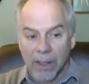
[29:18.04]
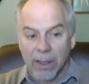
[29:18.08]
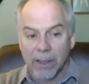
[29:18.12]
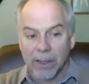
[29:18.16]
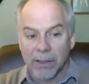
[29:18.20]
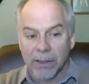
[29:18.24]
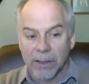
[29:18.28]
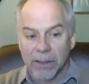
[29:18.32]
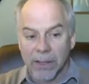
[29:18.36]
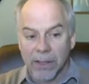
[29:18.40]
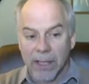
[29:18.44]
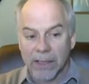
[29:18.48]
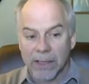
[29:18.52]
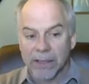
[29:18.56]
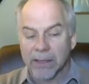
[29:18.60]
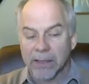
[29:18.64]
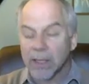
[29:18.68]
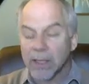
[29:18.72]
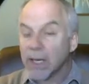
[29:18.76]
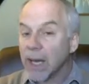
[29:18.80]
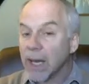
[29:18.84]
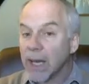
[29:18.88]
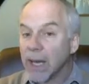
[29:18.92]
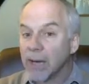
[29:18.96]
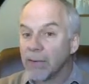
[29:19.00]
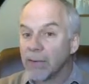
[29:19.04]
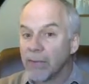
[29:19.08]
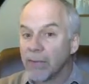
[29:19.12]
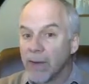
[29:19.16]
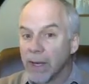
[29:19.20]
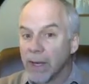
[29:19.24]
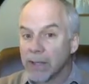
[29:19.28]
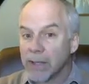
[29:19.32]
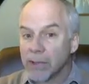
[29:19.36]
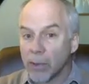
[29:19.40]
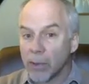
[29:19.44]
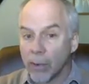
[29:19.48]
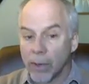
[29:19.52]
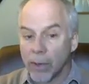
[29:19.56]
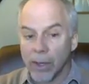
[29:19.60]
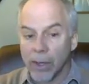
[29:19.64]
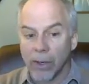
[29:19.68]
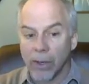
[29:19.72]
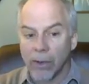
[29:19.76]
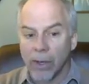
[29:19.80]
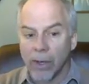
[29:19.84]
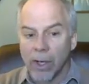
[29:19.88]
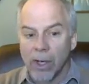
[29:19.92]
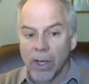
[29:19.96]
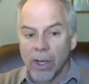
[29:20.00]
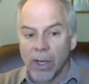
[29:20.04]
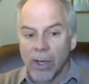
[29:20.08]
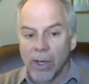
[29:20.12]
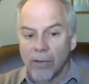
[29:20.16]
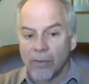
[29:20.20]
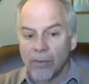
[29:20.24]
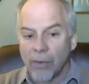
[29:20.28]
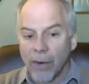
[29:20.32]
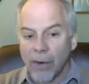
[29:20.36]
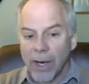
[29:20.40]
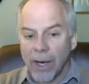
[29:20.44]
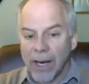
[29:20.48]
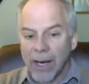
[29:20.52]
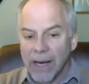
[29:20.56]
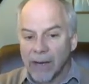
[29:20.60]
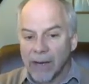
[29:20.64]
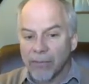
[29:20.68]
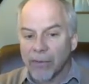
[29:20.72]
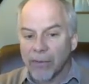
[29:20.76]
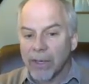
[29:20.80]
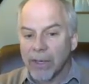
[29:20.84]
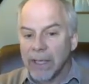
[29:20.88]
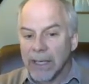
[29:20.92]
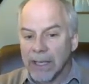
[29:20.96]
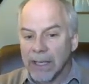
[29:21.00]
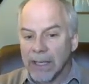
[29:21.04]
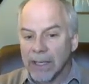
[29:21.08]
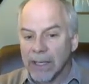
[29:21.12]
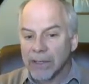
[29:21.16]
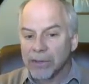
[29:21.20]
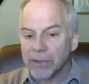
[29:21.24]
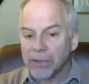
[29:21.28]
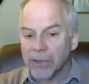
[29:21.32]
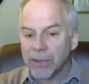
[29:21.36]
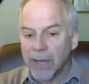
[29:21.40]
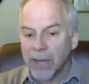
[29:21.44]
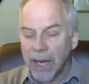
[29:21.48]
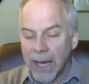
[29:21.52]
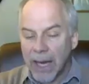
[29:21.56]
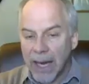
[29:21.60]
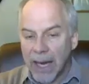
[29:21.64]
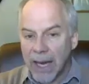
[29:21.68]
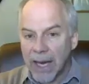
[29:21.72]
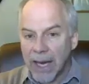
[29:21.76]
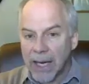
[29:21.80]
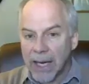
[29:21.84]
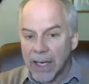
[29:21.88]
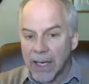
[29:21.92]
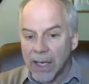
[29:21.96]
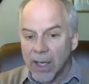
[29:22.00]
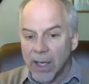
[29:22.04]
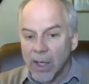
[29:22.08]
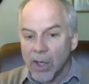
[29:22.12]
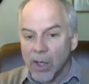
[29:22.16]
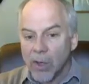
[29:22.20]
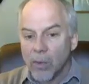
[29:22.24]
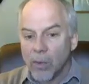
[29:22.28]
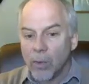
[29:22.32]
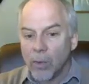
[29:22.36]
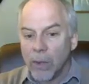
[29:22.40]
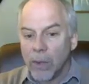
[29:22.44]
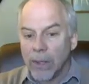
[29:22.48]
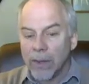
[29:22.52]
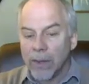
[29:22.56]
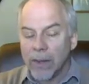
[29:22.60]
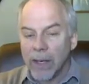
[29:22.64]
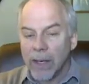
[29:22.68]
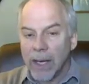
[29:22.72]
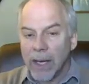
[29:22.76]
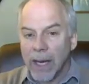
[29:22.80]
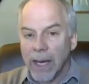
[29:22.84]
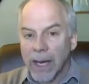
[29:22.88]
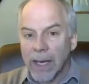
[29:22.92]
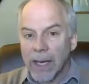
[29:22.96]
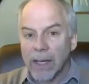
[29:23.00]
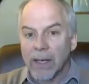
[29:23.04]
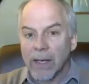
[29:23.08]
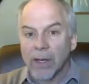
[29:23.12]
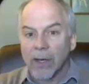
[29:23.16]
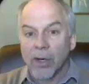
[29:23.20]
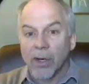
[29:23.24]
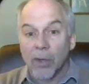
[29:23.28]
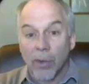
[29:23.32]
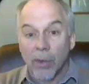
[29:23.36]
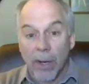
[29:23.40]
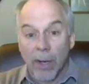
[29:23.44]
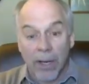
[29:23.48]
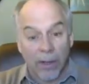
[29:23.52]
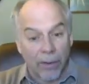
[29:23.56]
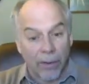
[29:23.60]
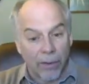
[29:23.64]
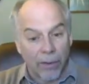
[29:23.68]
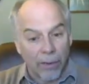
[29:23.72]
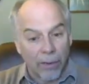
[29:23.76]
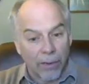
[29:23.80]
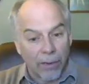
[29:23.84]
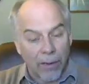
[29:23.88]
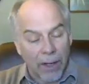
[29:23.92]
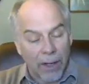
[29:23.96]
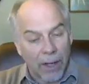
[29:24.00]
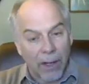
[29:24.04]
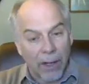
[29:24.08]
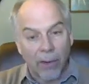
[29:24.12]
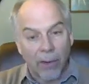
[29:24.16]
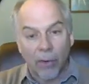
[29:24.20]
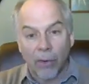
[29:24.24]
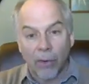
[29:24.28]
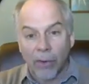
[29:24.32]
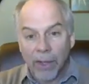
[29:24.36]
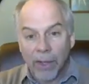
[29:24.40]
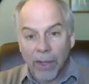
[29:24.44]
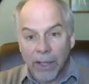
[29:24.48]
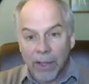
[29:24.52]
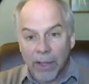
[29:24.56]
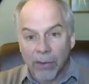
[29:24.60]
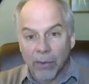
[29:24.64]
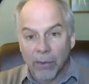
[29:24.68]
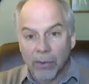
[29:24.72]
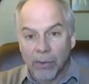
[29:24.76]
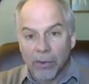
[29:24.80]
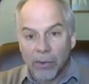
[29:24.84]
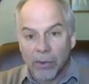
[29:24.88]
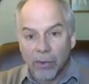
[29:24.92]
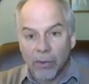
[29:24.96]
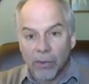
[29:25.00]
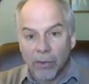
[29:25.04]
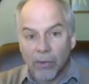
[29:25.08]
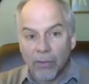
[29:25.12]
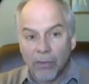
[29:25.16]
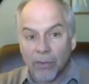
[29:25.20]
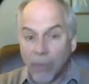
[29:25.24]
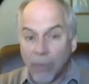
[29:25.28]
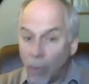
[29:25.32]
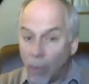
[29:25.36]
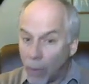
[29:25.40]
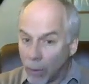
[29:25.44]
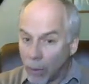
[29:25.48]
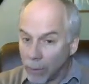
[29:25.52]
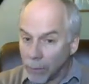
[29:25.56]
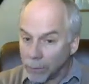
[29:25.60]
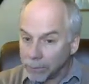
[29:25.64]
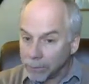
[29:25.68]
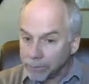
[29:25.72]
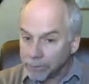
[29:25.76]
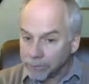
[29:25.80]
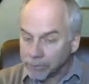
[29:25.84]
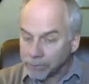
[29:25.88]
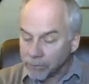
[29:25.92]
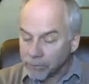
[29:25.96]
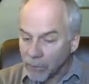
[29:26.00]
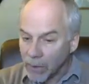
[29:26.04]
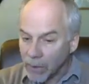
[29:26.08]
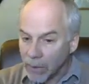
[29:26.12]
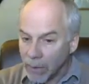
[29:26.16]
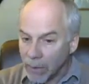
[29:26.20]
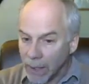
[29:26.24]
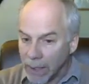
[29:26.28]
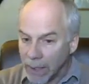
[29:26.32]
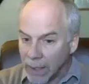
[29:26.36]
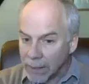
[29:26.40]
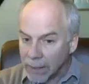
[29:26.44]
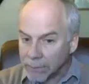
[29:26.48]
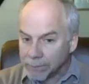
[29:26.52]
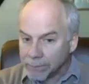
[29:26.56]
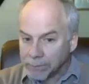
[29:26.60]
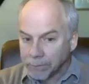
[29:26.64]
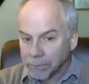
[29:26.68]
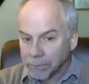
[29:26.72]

is less than n factorial for every integer k with n greater than or equal to 4. All right?